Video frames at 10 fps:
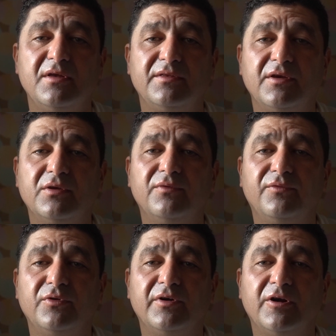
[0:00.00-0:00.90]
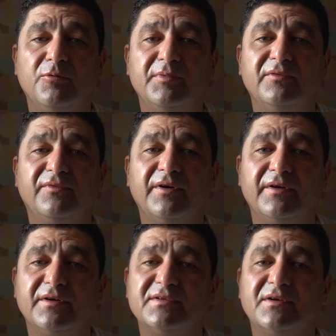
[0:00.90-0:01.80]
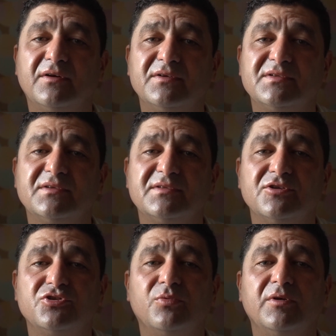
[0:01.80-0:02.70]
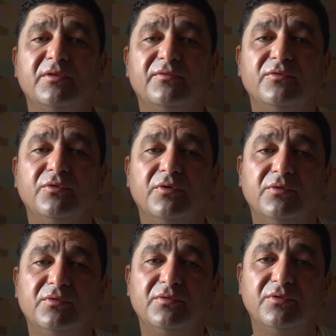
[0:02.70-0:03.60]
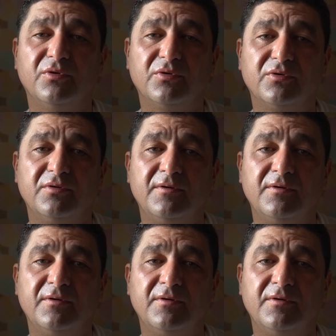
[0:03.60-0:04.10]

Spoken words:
Thank you for your help in finding us such a wonderful dog."